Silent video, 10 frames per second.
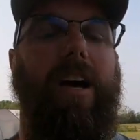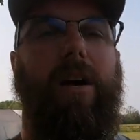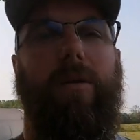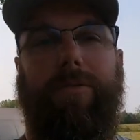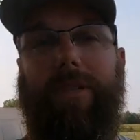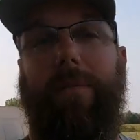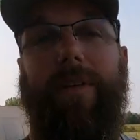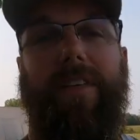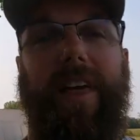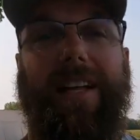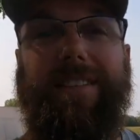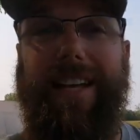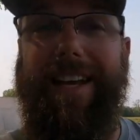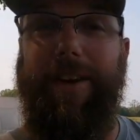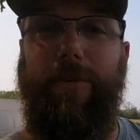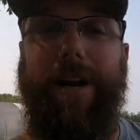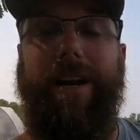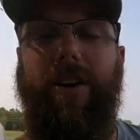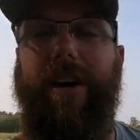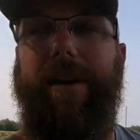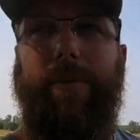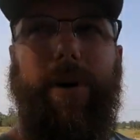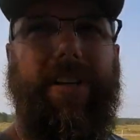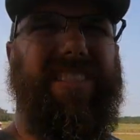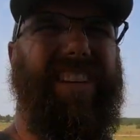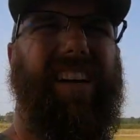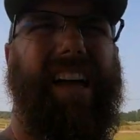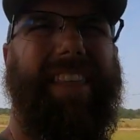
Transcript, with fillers: Uh, some of the things I did read on it was uh,